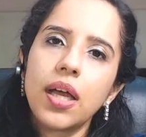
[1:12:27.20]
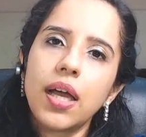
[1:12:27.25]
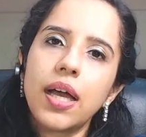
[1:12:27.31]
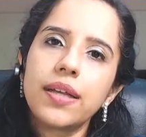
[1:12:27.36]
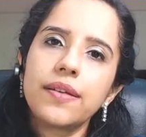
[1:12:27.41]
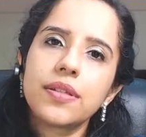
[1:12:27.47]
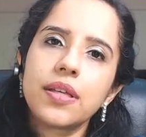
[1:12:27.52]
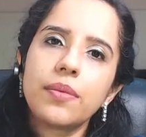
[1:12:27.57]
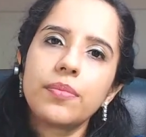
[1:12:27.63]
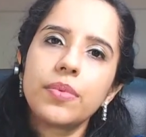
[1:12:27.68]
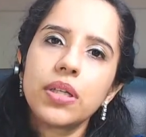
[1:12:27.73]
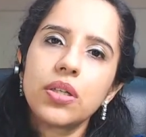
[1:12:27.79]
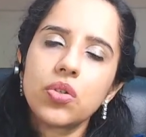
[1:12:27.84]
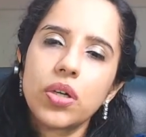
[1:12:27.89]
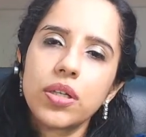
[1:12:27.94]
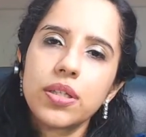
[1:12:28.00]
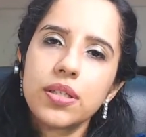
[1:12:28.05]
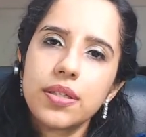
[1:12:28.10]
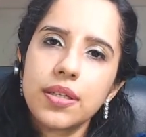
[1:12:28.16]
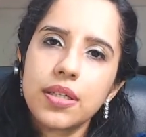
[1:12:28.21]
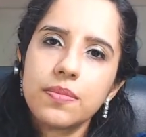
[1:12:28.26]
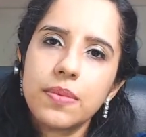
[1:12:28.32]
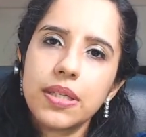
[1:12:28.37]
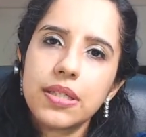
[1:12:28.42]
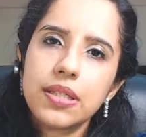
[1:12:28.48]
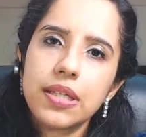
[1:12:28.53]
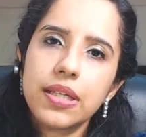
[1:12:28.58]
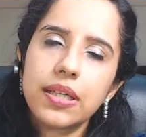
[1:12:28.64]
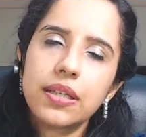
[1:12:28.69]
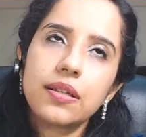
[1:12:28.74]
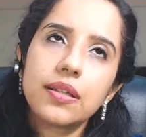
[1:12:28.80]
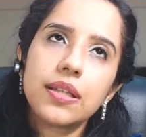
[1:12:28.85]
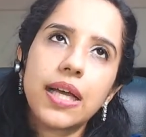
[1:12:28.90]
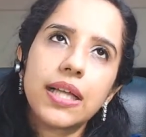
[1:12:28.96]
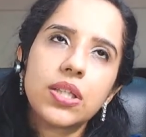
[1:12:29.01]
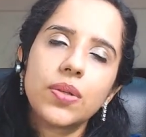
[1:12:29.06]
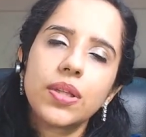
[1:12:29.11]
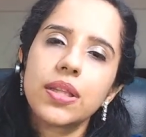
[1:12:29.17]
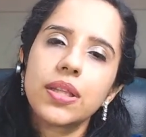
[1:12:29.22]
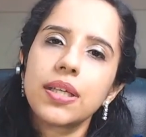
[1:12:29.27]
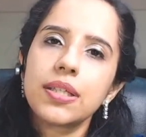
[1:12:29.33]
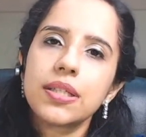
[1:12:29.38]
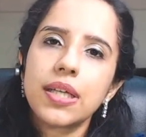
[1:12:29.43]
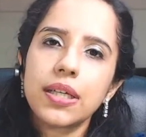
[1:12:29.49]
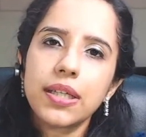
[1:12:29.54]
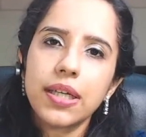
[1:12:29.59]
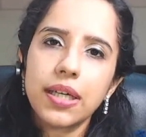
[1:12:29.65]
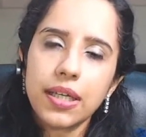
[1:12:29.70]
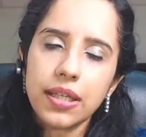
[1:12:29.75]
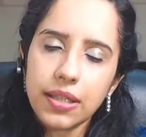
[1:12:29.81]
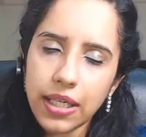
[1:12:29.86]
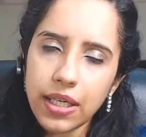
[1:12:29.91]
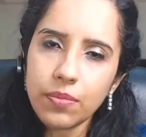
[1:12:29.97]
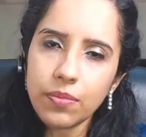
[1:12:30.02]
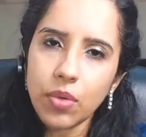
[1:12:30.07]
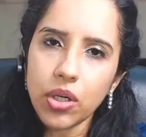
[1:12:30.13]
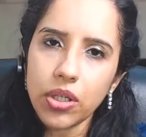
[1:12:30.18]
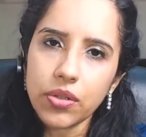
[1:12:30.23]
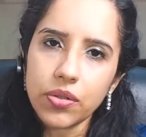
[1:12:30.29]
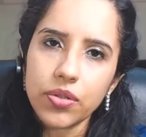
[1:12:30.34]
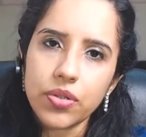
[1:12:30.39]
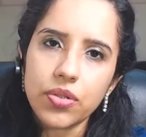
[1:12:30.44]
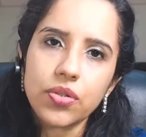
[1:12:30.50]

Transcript: And if somebody joins 6 months later, that's when they start getting their modules.